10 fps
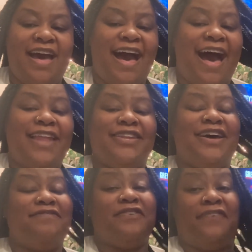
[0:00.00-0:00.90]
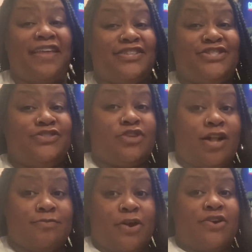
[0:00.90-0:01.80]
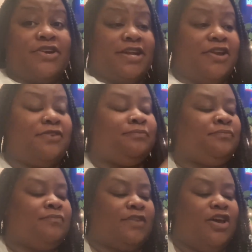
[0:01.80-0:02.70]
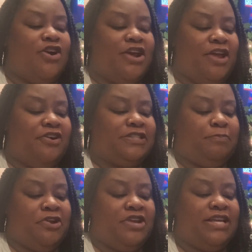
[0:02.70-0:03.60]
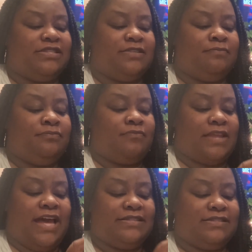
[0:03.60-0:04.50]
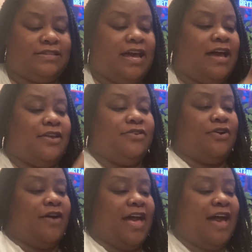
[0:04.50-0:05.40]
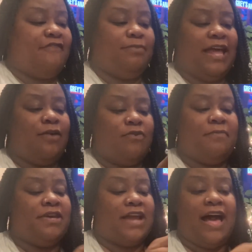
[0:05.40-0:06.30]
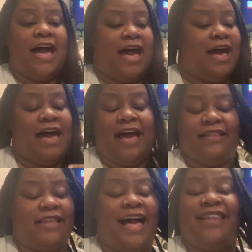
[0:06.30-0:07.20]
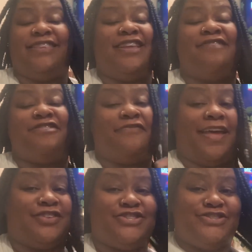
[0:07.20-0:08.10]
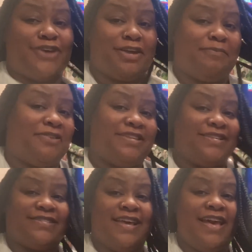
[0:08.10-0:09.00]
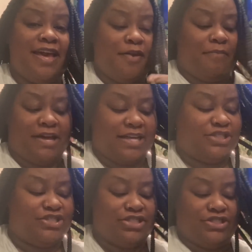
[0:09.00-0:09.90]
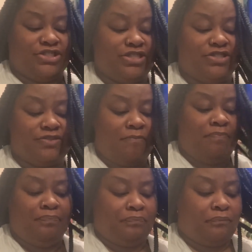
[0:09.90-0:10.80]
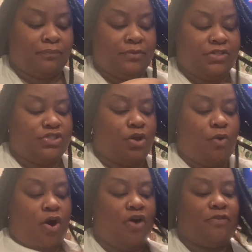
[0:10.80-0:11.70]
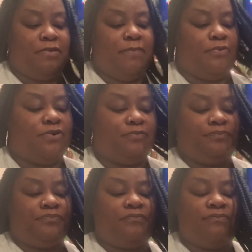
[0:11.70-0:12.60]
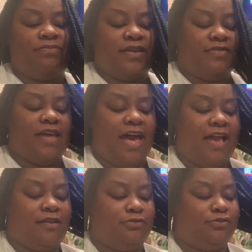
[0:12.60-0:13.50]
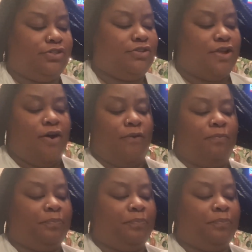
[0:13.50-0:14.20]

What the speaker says: I love the fact that she's talking about her hair and her hair experience. As, you know, a half black woman, I love the fact that she's talking about this, because she's showing all the people that, you know,